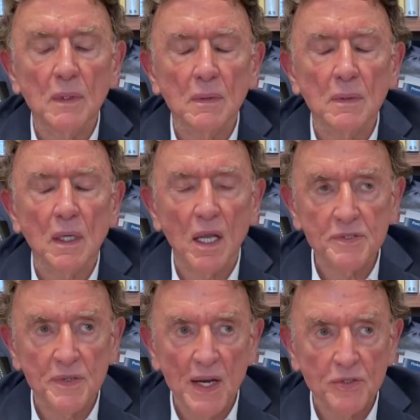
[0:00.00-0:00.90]
the
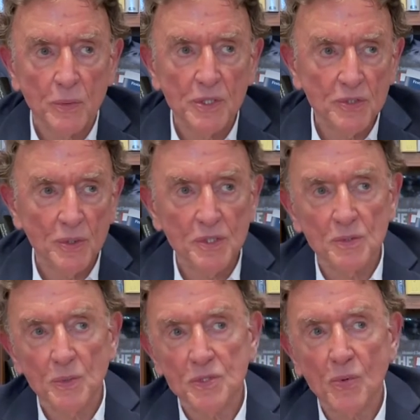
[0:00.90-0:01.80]
College of Natural
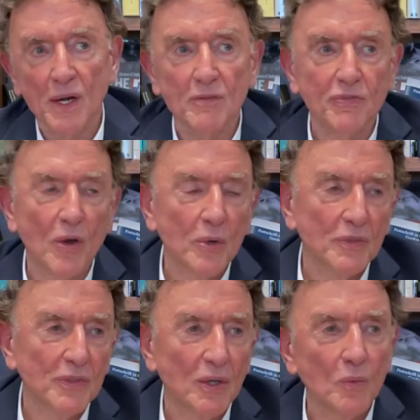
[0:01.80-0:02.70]
Resources was trying to
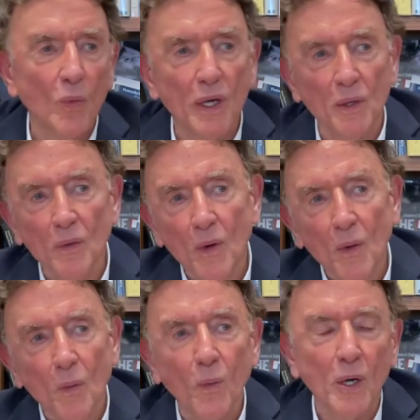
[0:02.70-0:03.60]
focus on what it,
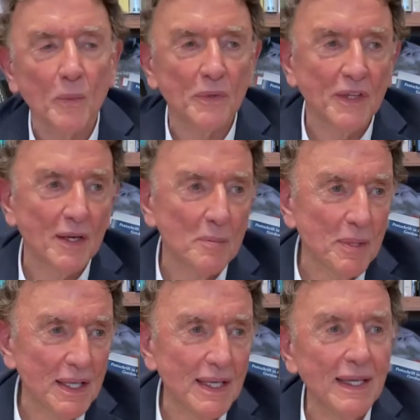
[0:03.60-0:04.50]
what it was going to
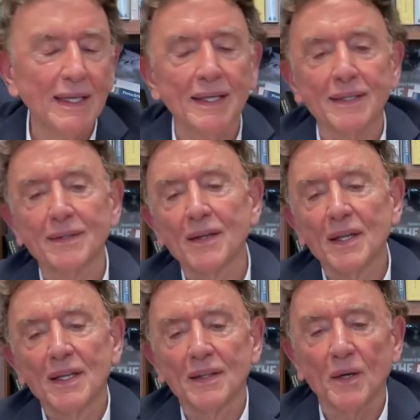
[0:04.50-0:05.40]
be, and
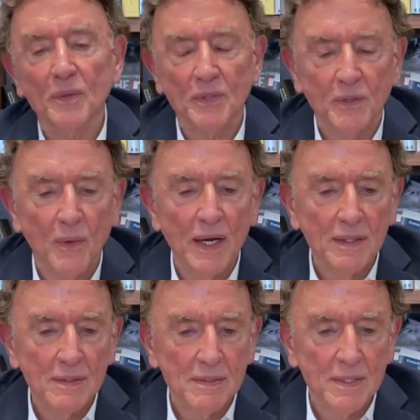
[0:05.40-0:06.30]
there was a great
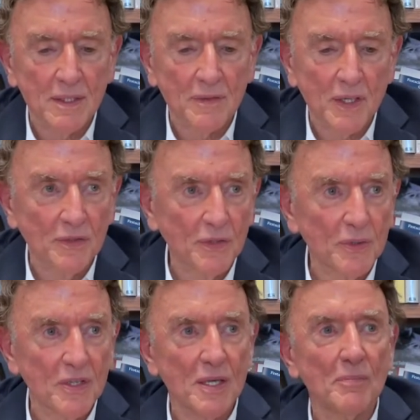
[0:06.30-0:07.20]
deal of
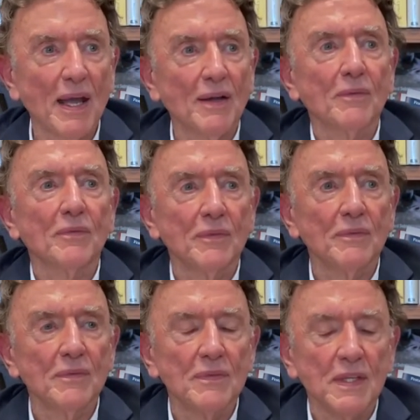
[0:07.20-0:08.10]
uncertainty about
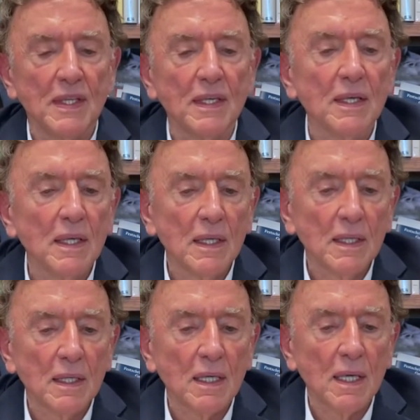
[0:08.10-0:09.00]
the
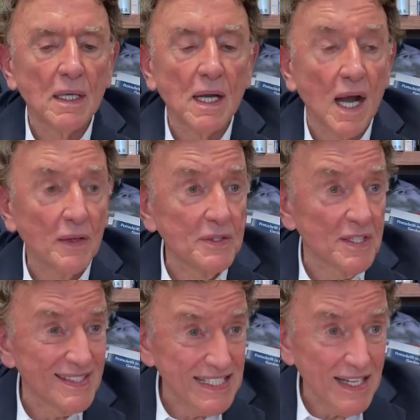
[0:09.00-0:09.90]
college
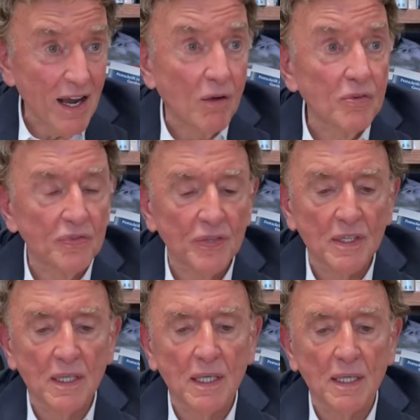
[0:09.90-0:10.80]
itself.
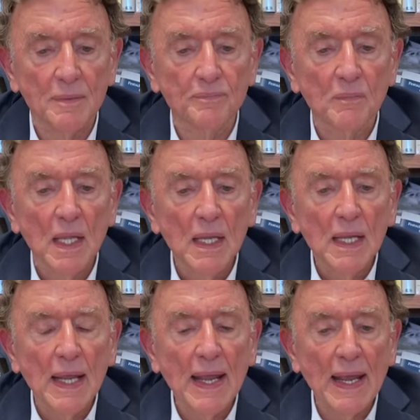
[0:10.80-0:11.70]
Um,
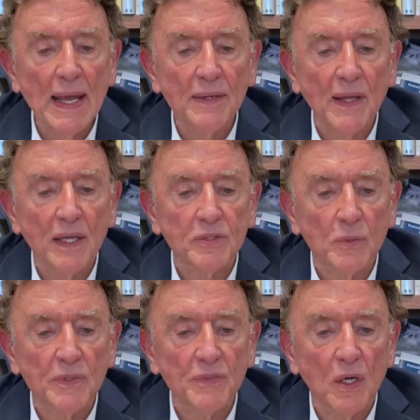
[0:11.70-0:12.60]
and as a
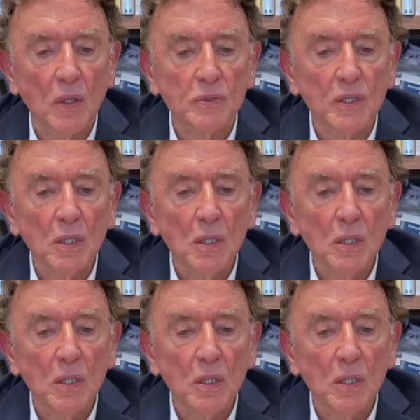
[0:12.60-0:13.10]
result,